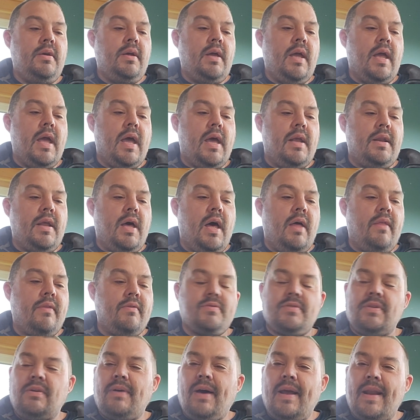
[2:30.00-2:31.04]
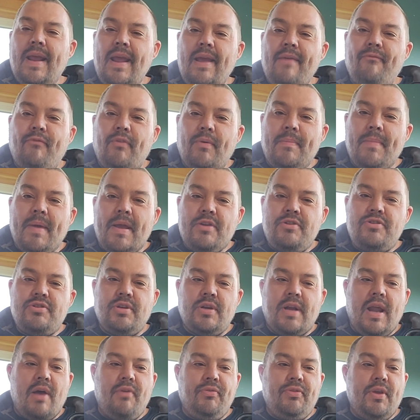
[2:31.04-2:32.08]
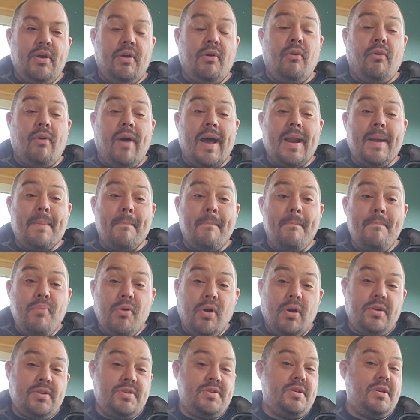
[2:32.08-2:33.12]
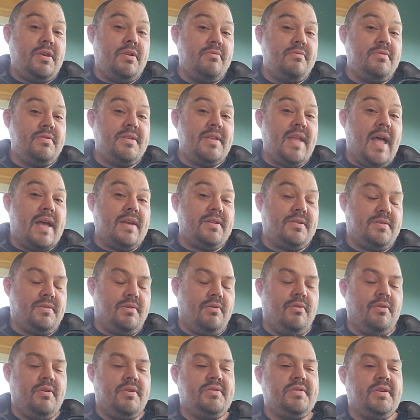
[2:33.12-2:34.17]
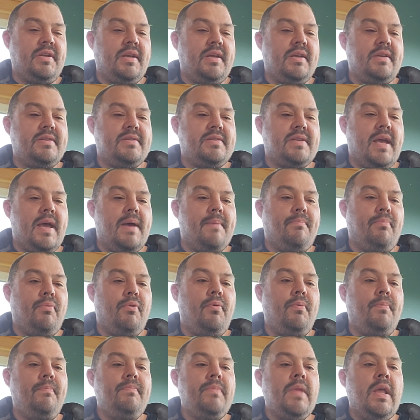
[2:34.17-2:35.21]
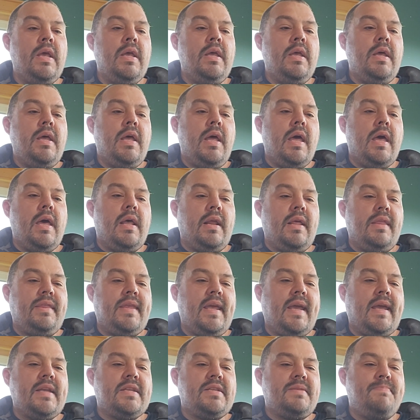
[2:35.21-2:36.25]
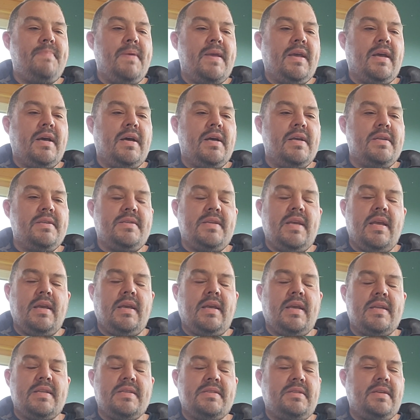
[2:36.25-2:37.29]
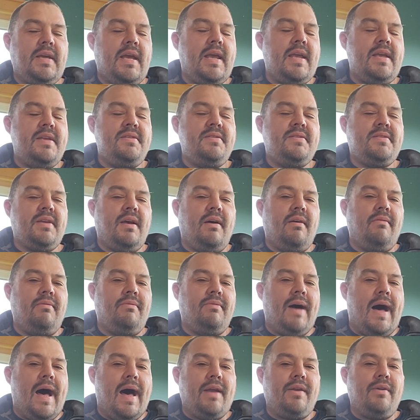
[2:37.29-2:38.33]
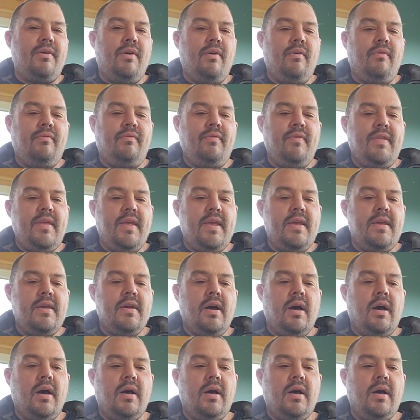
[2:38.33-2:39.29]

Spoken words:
And there's a lot of information out there. A lot of books use that song as an example. And I think it's because it contains a lot of the